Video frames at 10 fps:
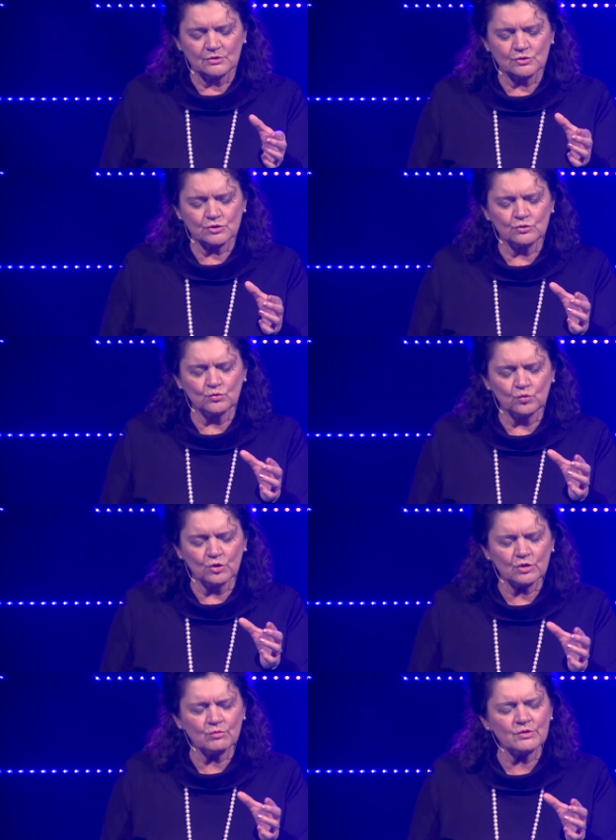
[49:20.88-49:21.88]
to
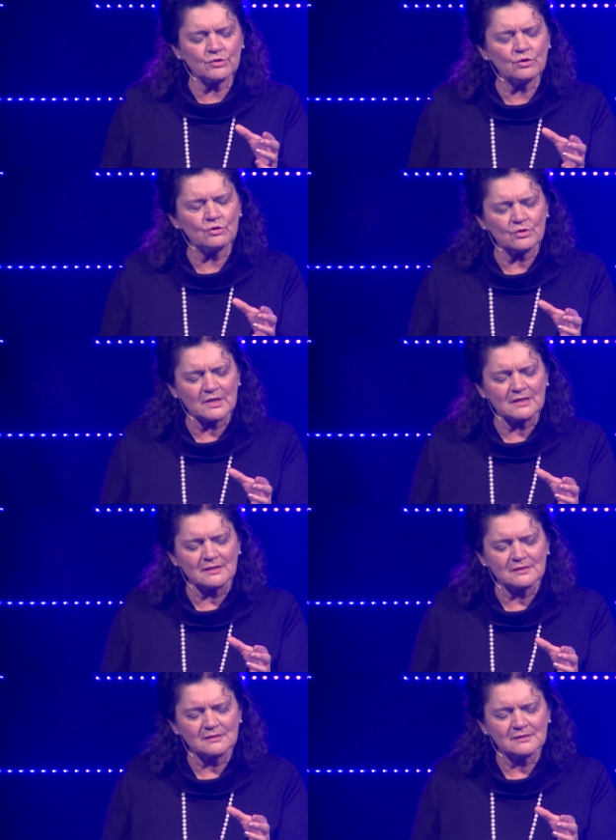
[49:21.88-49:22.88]
work with her
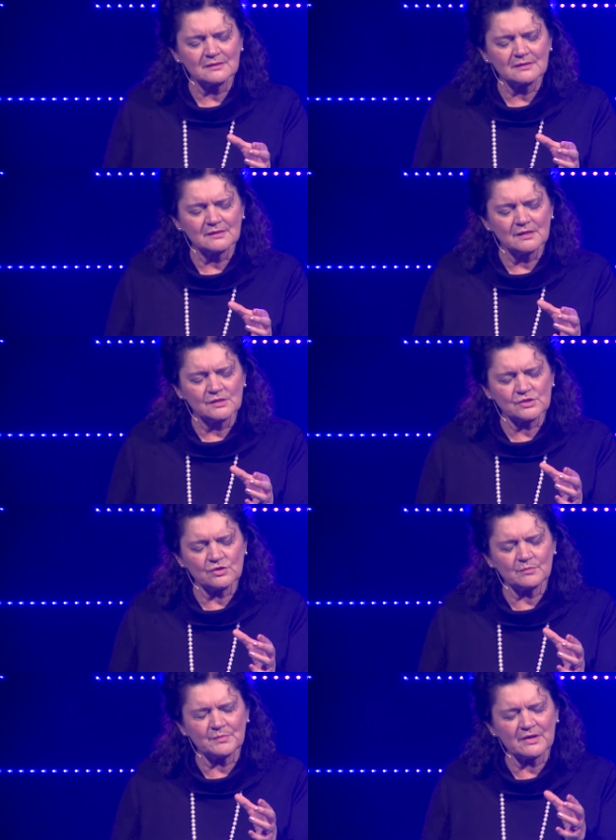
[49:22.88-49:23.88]
so
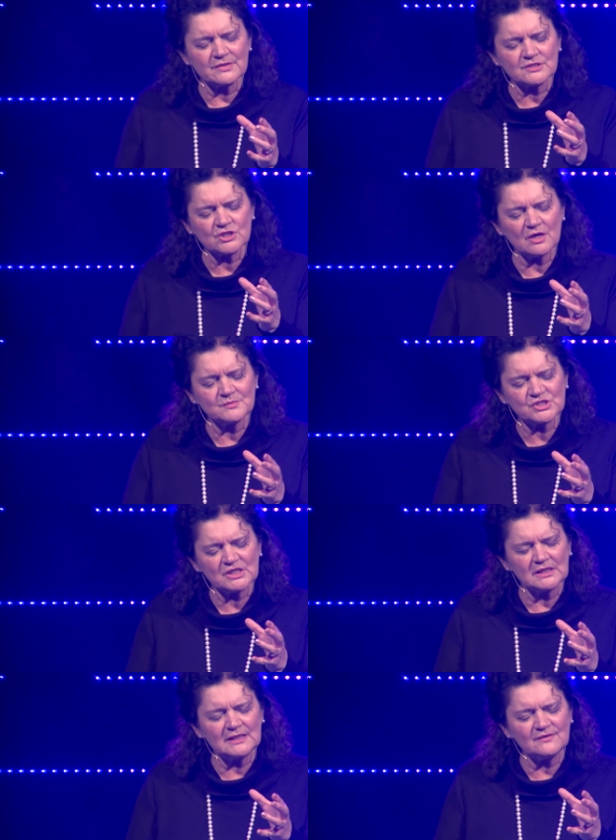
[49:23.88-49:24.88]
that by the time she
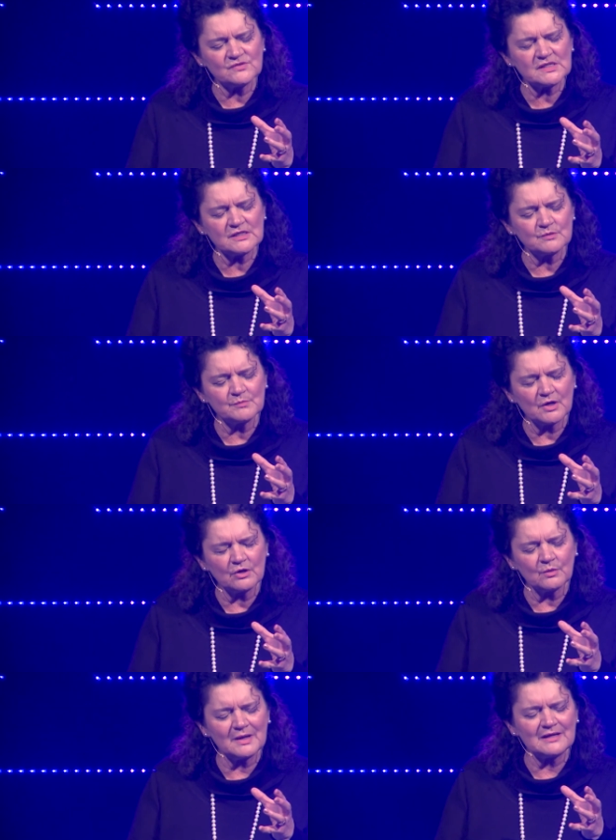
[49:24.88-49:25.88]
leaves here
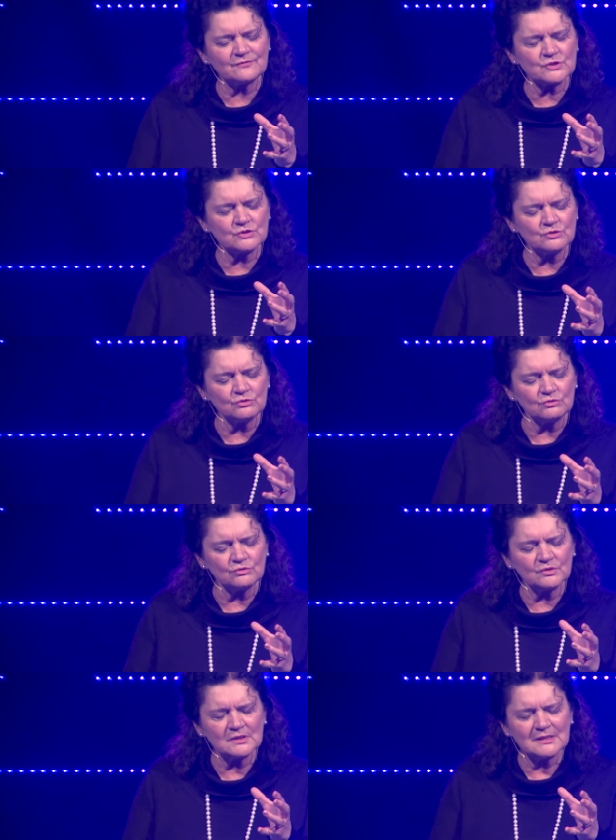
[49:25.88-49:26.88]
tomorrow
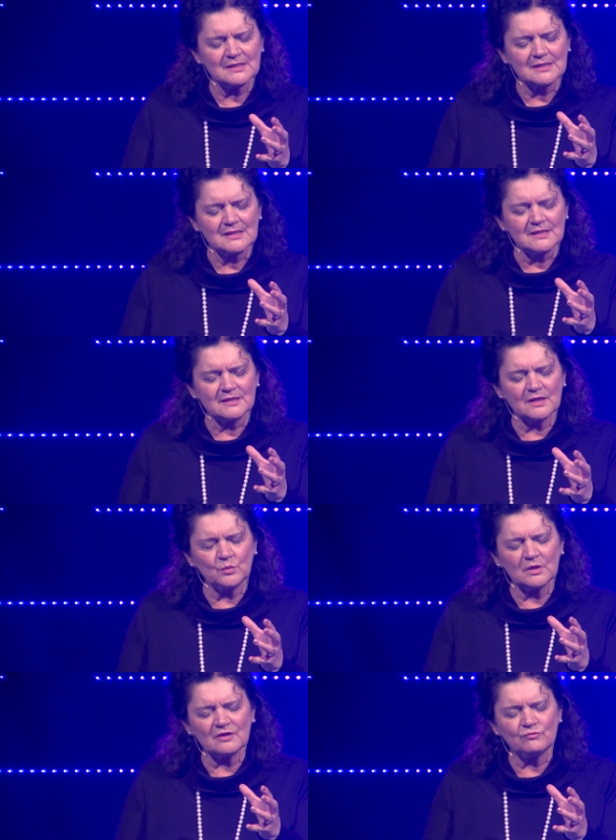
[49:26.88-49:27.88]
afternoon, there
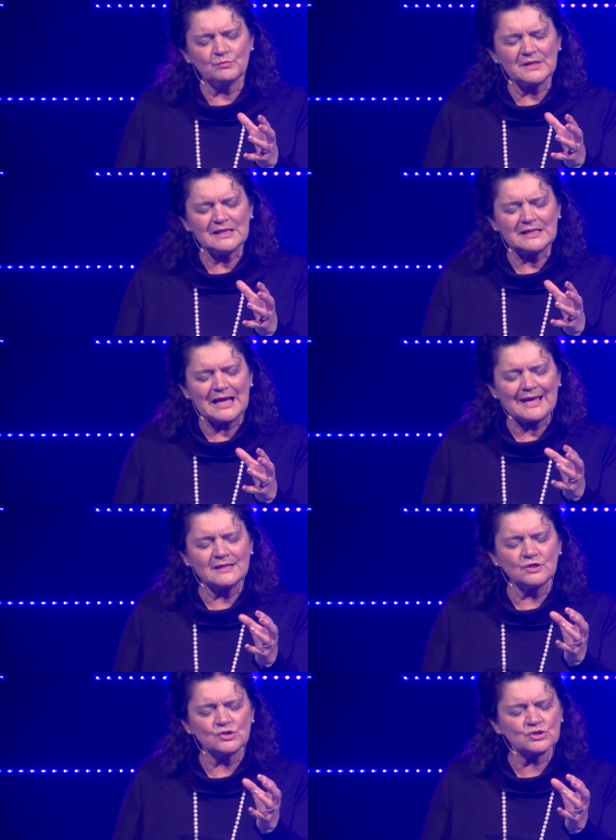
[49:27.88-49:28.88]
will have been an
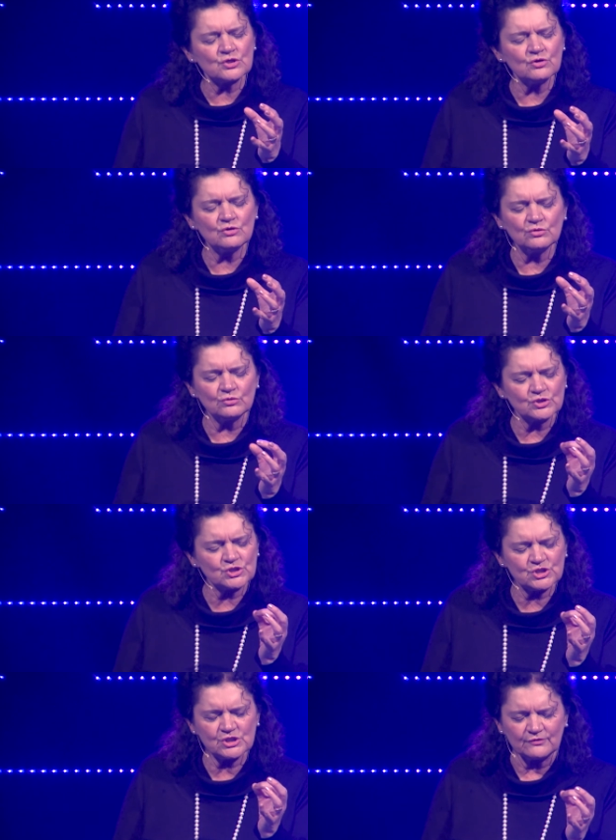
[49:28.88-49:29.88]
internal
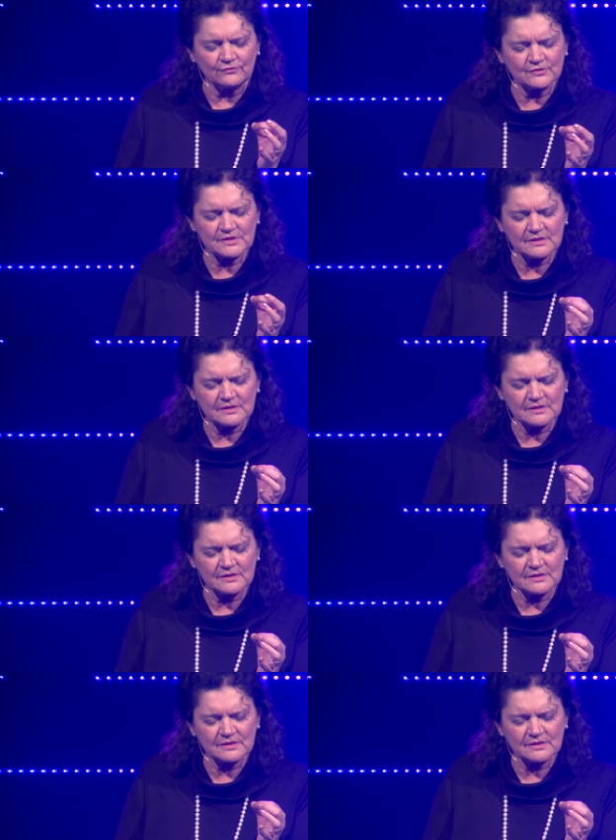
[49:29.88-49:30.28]
shift,